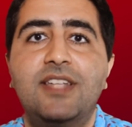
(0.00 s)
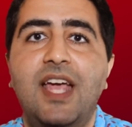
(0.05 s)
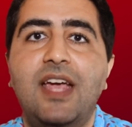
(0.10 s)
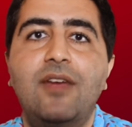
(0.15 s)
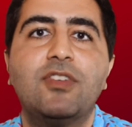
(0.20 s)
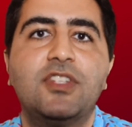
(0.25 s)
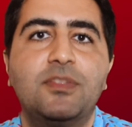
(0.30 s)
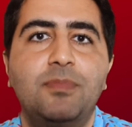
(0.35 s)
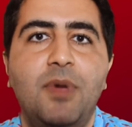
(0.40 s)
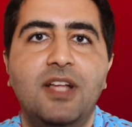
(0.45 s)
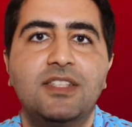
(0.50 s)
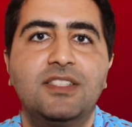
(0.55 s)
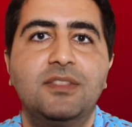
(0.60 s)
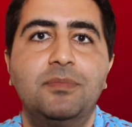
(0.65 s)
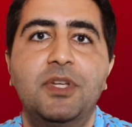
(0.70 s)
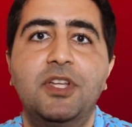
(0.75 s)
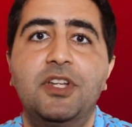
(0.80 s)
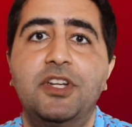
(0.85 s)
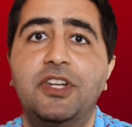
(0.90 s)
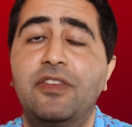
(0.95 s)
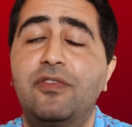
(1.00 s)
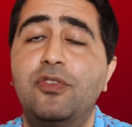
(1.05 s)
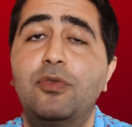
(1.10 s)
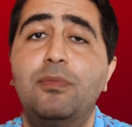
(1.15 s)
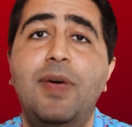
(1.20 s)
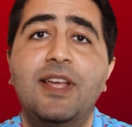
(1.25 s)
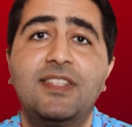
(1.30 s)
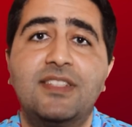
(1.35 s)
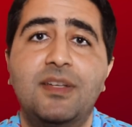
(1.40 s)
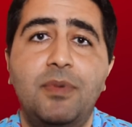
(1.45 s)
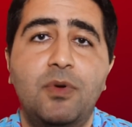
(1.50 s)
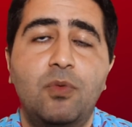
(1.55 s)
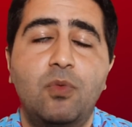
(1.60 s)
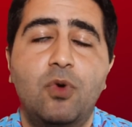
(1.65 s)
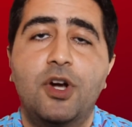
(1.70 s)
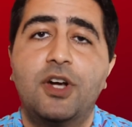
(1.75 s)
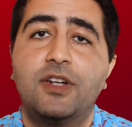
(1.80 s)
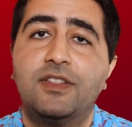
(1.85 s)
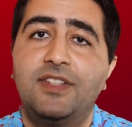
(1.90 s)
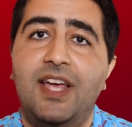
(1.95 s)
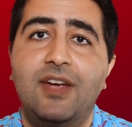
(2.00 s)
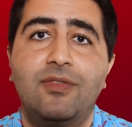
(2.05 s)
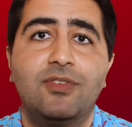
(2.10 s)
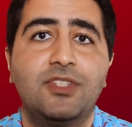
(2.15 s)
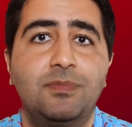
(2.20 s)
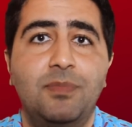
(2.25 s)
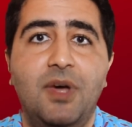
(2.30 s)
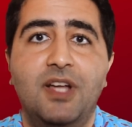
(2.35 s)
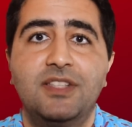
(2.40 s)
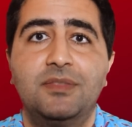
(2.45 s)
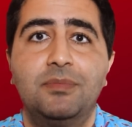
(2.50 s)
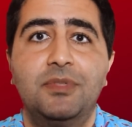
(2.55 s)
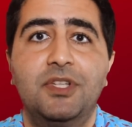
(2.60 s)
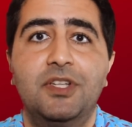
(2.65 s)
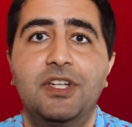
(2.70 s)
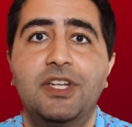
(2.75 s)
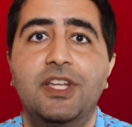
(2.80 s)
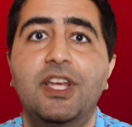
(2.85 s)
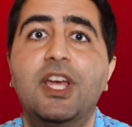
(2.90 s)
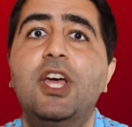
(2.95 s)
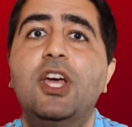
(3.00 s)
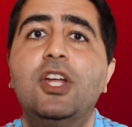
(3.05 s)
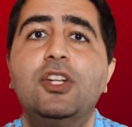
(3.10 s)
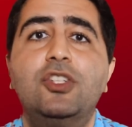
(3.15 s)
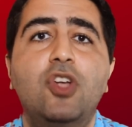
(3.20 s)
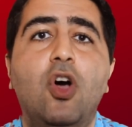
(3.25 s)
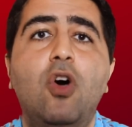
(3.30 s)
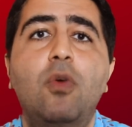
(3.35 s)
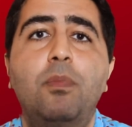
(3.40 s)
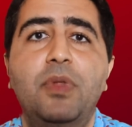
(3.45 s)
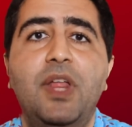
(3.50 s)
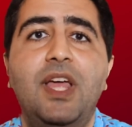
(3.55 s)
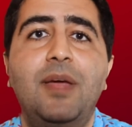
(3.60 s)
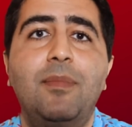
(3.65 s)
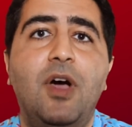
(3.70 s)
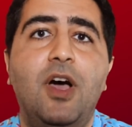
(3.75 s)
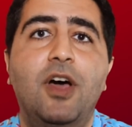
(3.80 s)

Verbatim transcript: Take responsibility. If you mess up at work, take responsibility. Don't blame